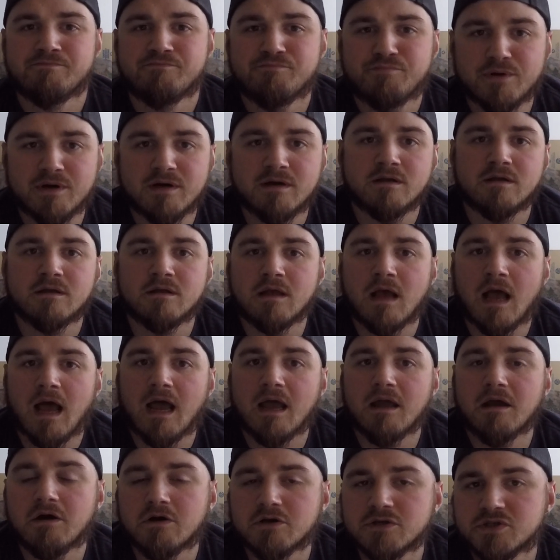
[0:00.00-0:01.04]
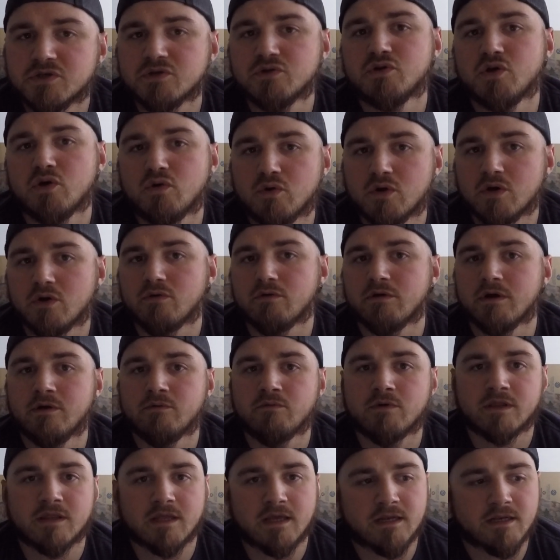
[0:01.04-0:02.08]
but I also don't agree
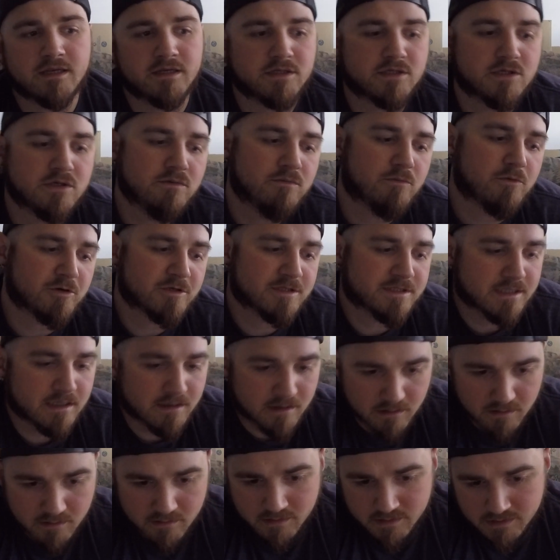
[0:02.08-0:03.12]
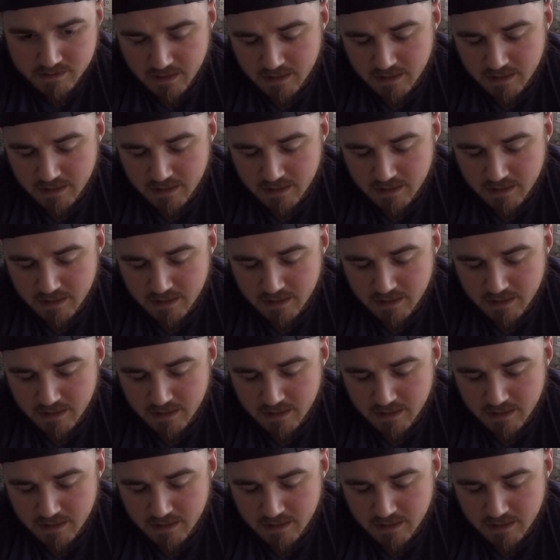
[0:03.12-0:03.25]
with adding 2 more senators,